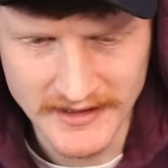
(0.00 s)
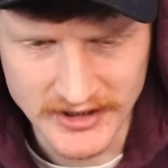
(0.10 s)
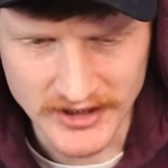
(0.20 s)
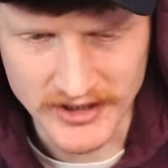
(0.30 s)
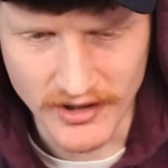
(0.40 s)

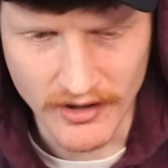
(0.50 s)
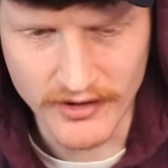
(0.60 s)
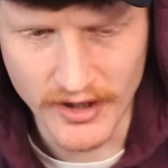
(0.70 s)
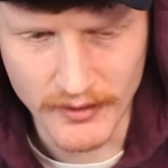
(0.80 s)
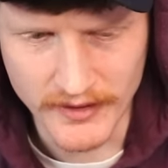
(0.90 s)
Just not
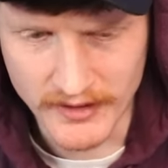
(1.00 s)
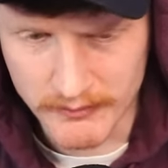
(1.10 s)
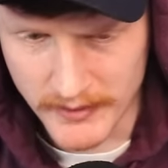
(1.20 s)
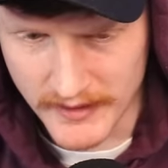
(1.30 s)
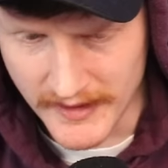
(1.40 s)
knowing,
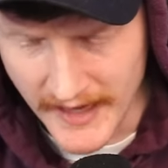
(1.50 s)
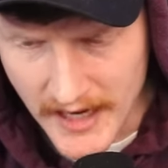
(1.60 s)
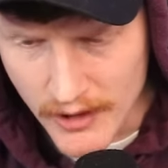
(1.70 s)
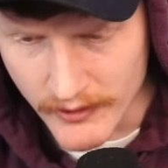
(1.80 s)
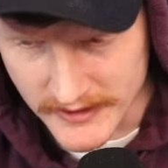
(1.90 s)

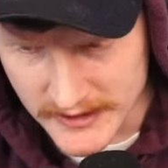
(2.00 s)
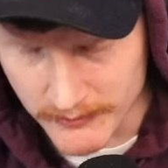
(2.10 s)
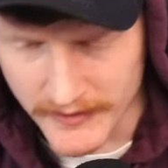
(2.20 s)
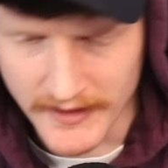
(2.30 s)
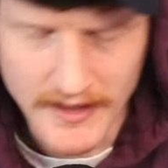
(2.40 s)
hearing
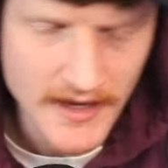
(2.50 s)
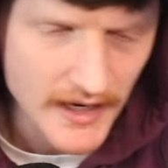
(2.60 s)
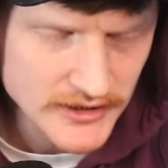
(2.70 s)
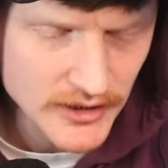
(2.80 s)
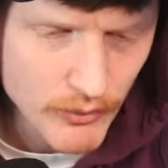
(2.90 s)
something.
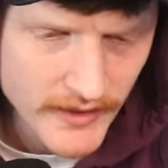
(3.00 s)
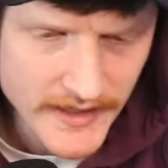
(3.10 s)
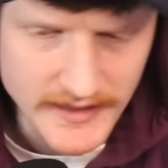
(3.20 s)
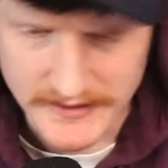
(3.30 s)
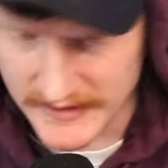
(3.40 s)
I don't know what it is.